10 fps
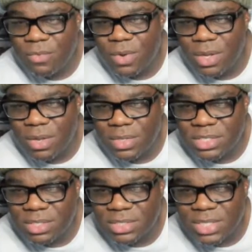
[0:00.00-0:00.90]
real, and
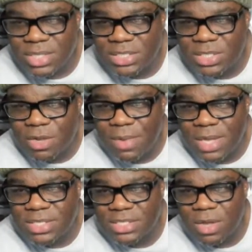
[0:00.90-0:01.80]
sometimes the toe
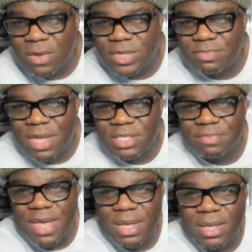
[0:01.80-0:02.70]
box doesn't always bounce back.